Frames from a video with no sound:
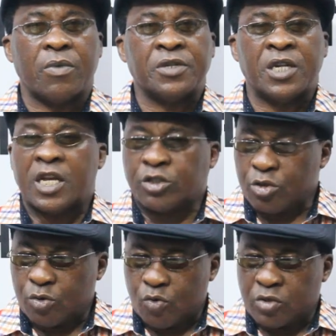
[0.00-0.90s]
the
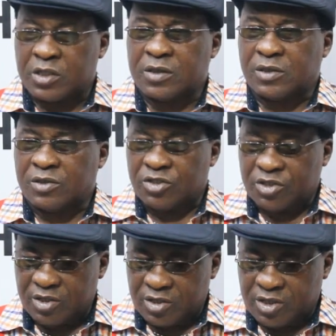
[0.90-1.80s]
election was
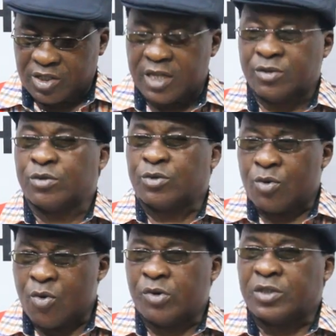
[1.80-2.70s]
scheduled to
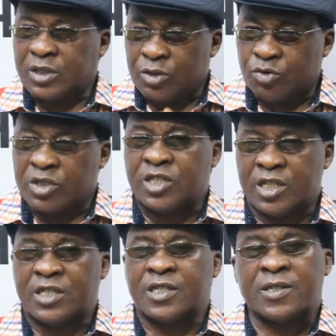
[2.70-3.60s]
hold in
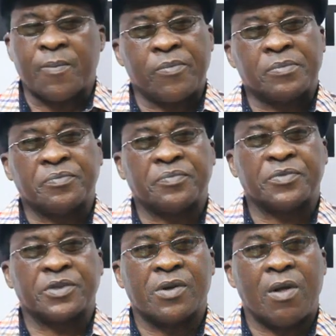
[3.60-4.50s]
2018.
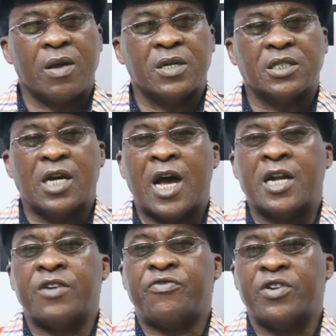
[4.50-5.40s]

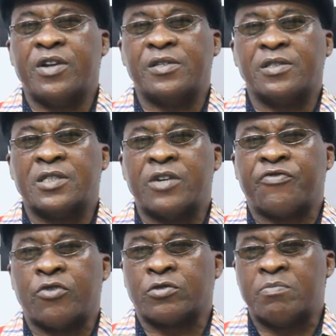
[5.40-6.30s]
And every
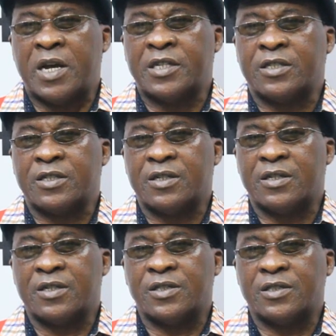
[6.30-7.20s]
effort made
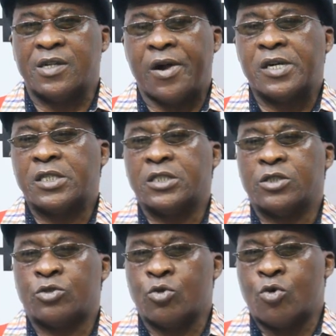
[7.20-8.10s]

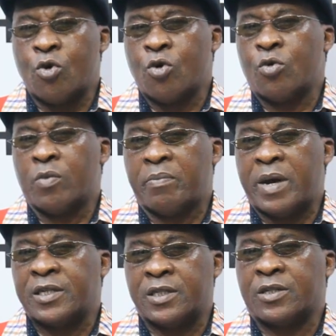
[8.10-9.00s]
to go
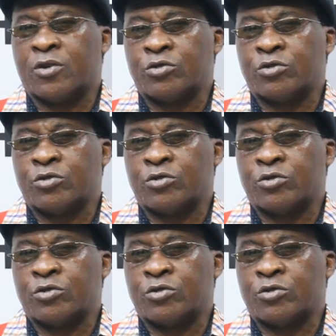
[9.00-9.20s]
by the